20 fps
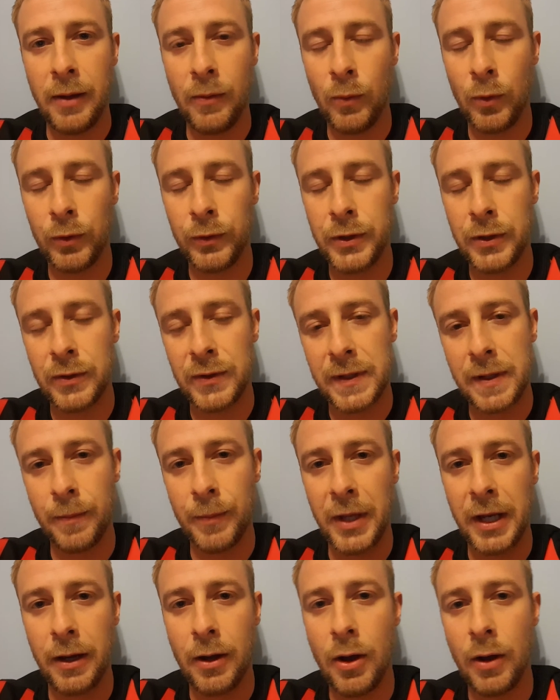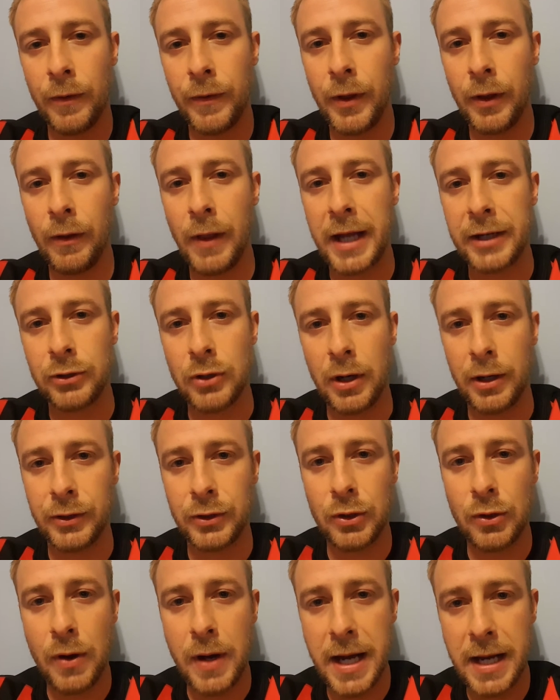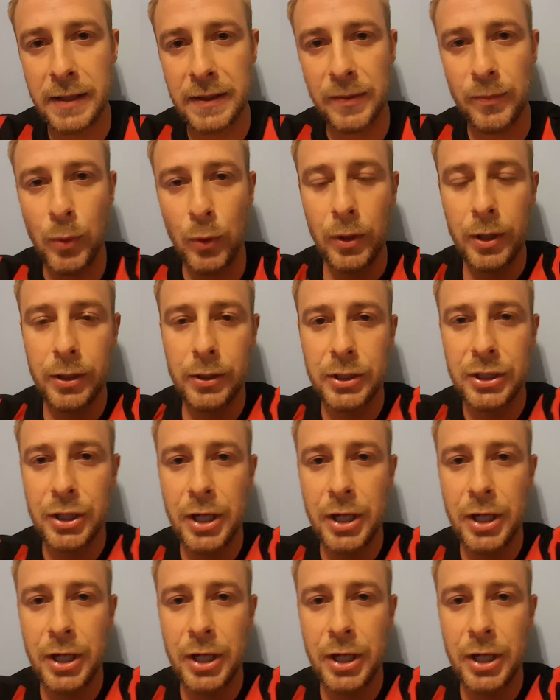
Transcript: and we'll do something called the electron transport